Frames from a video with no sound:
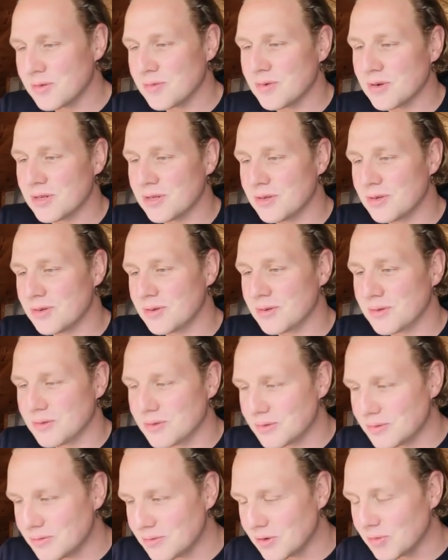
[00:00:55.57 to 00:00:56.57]
Or what
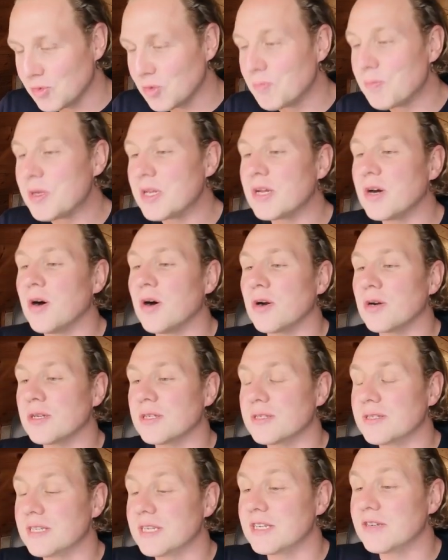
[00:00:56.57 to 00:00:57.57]
you what would be the
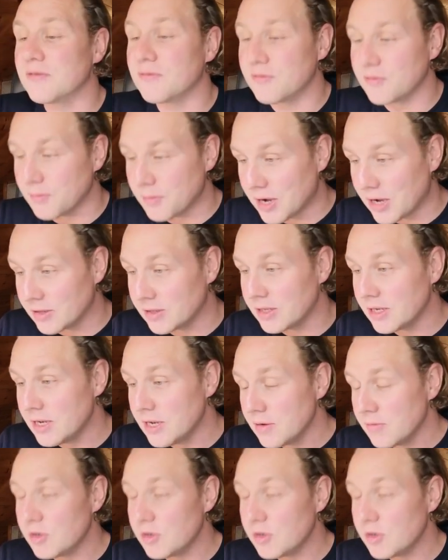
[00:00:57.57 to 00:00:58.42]
hardest thing about